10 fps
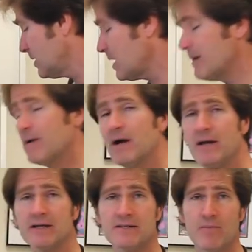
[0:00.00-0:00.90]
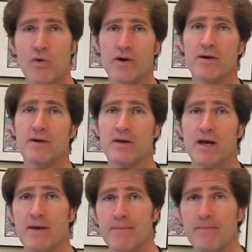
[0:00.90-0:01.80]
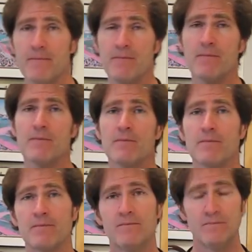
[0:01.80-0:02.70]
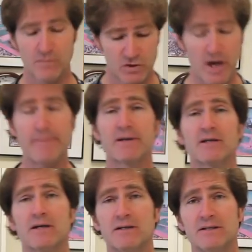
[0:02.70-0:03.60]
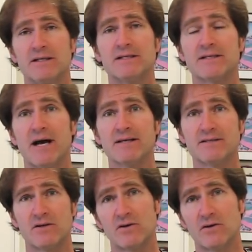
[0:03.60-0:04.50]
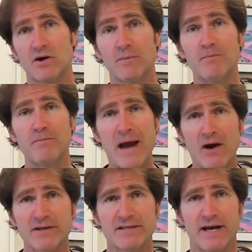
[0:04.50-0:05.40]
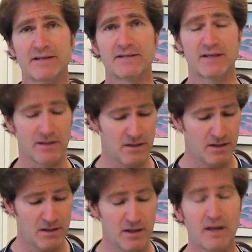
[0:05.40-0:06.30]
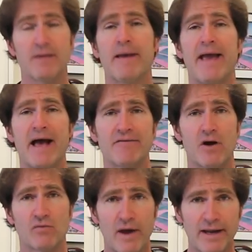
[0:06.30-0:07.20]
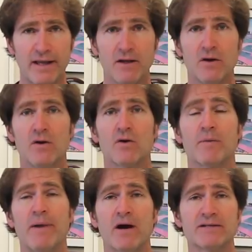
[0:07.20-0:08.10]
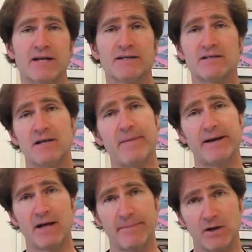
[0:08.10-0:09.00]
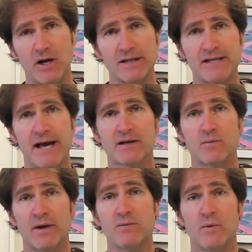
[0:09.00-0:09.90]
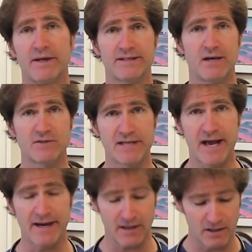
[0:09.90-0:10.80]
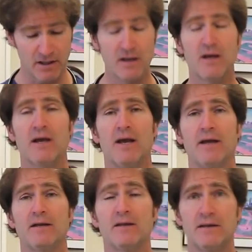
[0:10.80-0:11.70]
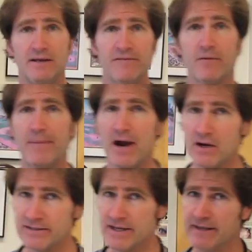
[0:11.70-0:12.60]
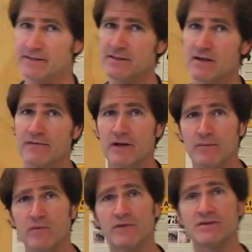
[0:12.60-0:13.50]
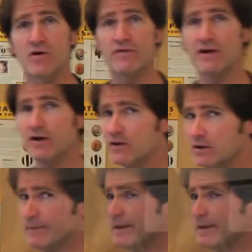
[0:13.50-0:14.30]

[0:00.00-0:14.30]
um, a next important um, topic to, to discuss are, are parasites that he may have already or parasites that he might come in contact with when he's outside. And the different parasites, I don't know if you can move this over here a little